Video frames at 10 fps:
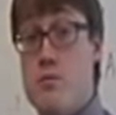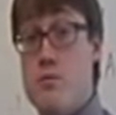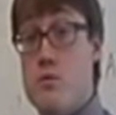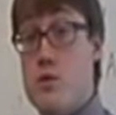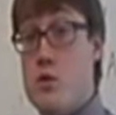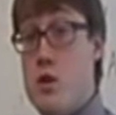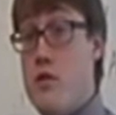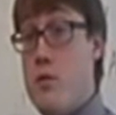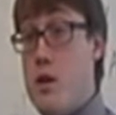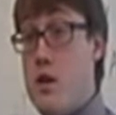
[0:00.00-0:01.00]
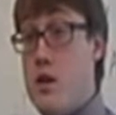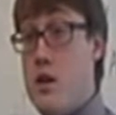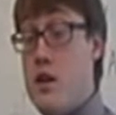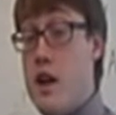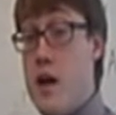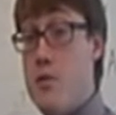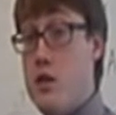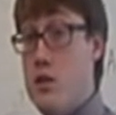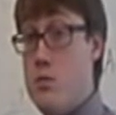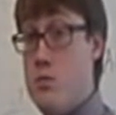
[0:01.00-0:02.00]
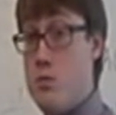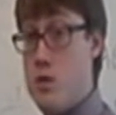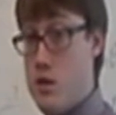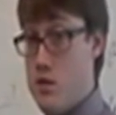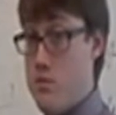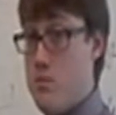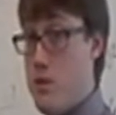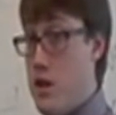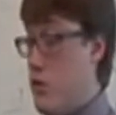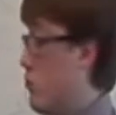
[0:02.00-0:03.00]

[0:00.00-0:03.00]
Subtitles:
sort of an anomaly in medieval